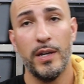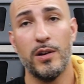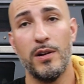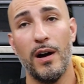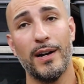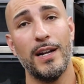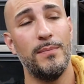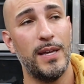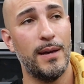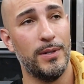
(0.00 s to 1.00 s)
you're not going to
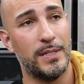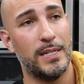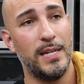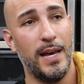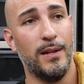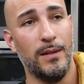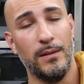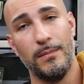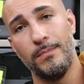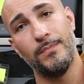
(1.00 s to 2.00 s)
be able to
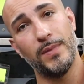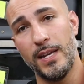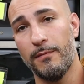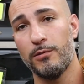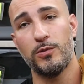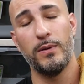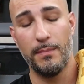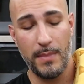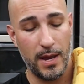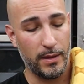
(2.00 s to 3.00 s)
tell the difference between a
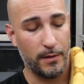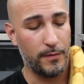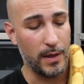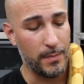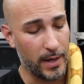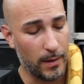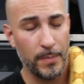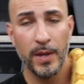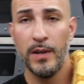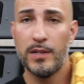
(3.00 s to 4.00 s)
male and a female.
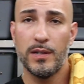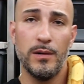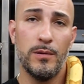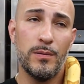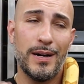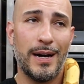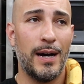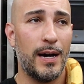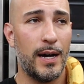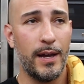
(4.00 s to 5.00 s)
So
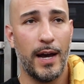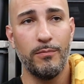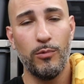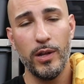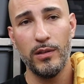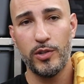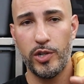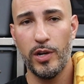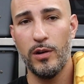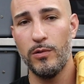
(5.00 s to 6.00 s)
I, I will
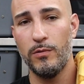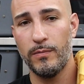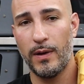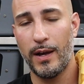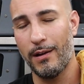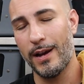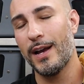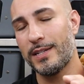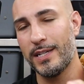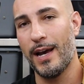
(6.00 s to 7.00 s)
show, or
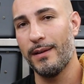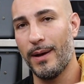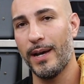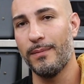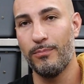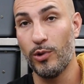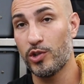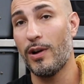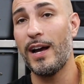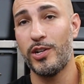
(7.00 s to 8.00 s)
actually I, I will
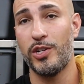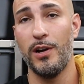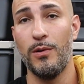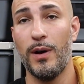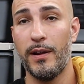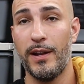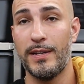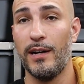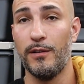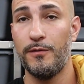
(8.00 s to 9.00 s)
try to show an
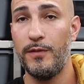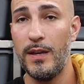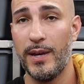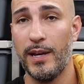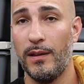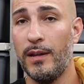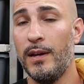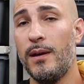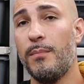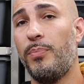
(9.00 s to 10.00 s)
adult female,
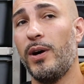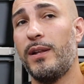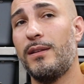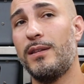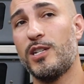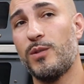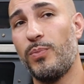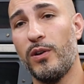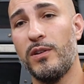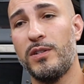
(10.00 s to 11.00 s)
but the
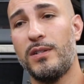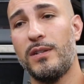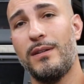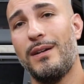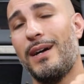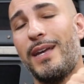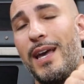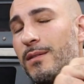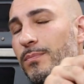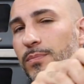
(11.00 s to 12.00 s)
spurs,
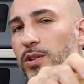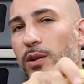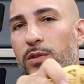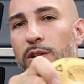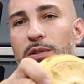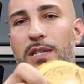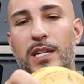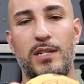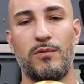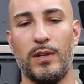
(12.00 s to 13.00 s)
again, don't use
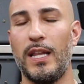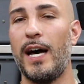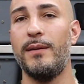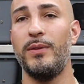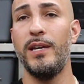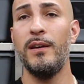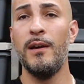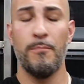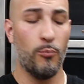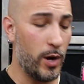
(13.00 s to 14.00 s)
this reliably.
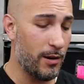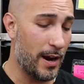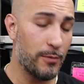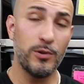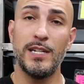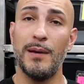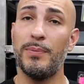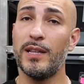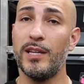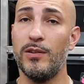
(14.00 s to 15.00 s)
Where I would
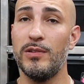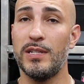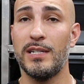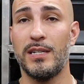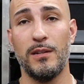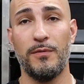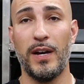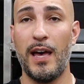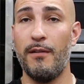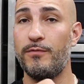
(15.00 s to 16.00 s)
typically use this is if I
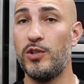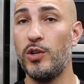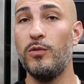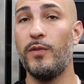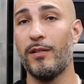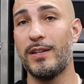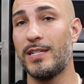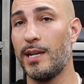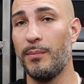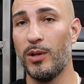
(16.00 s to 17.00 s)
have two very
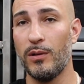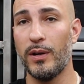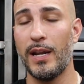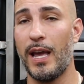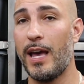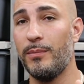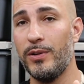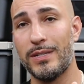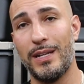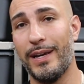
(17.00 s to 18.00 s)
similar looking
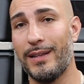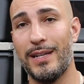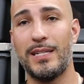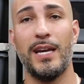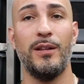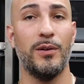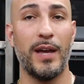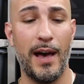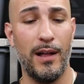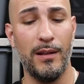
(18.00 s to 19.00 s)
animals, like let's say a
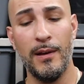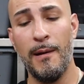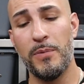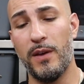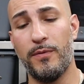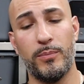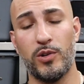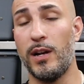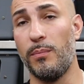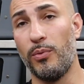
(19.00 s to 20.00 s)
locale, if I'm
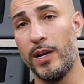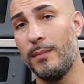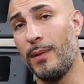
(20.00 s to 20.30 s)
trying to breed